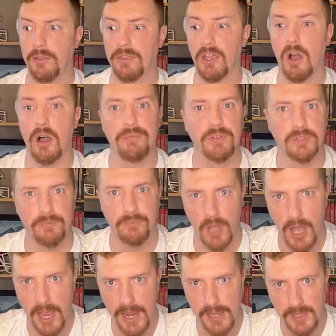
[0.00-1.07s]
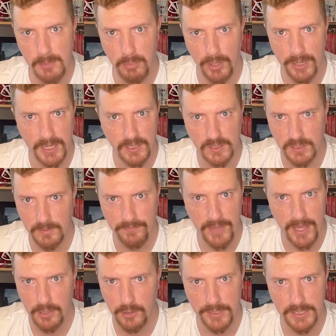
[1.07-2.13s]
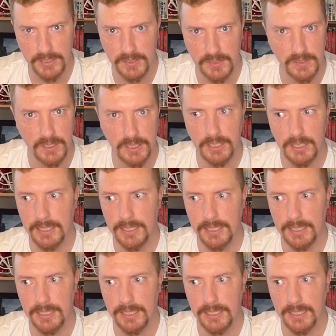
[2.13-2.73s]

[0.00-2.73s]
The offensive line, they bring in some veterans.